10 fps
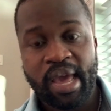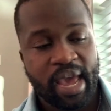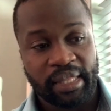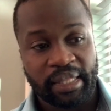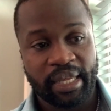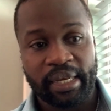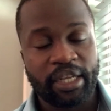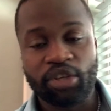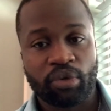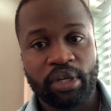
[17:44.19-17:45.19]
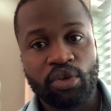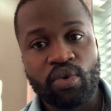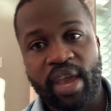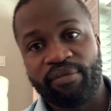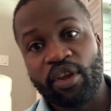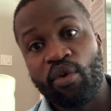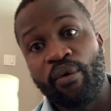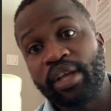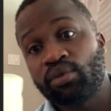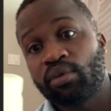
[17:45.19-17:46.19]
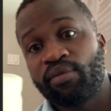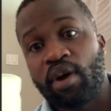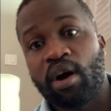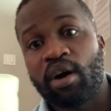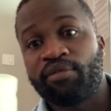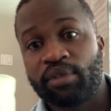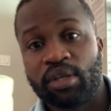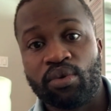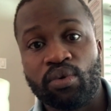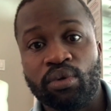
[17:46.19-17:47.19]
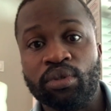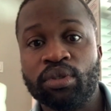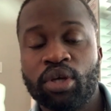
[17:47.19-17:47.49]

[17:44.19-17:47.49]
and then literally you have the rest of the afternoon